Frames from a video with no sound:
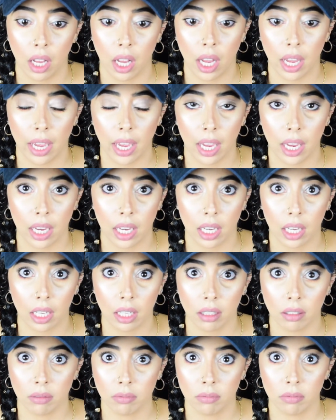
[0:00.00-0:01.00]

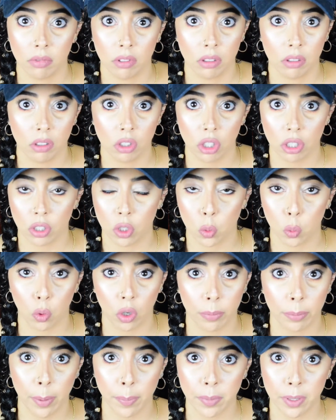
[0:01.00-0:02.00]
I just
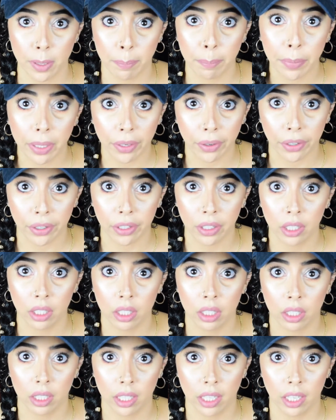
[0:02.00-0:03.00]
warm up some butter
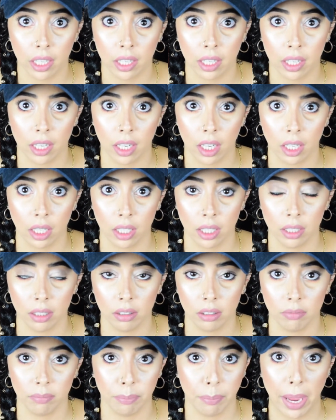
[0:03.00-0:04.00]
in a
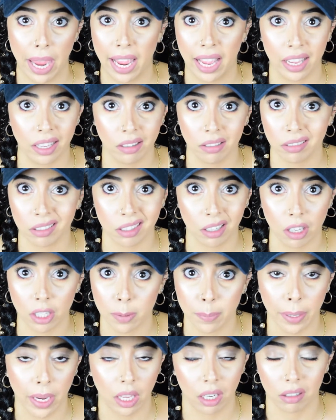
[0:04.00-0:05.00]
pan,
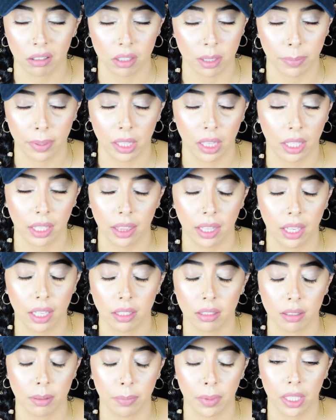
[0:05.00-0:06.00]
saucepan or something like
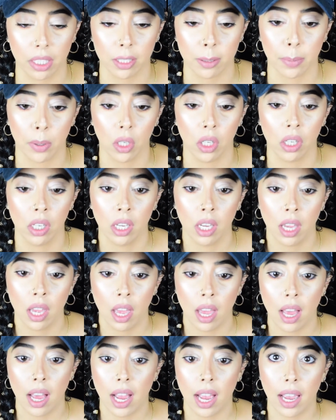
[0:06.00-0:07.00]
that, something small,
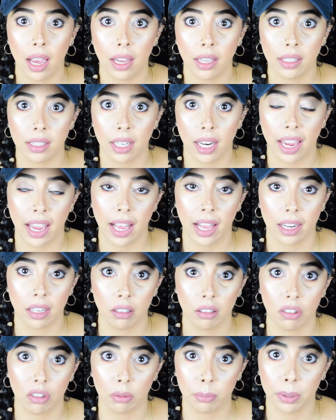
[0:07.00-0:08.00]
and I add a
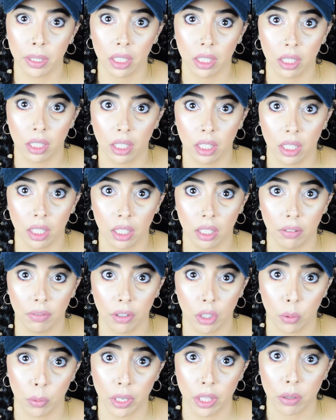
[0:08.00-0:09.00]
little bit of
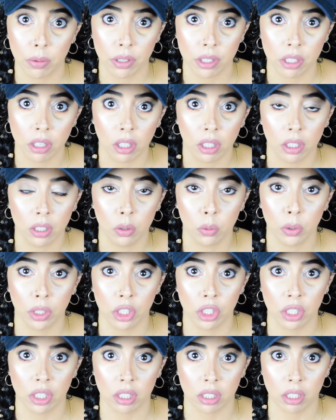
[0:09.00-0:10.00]
erythritol,
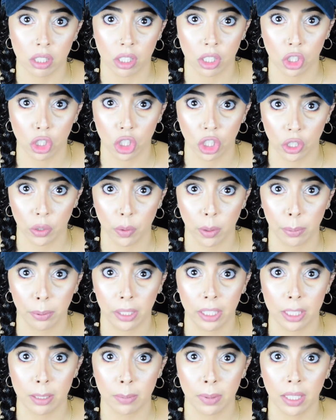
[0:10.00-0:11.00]
which is a sugar
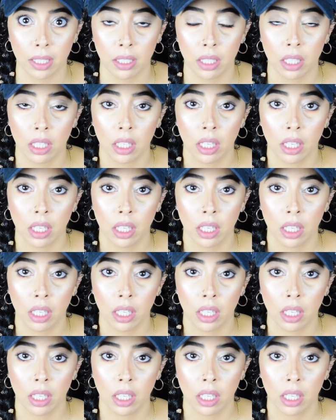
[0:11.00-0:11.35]
replacement,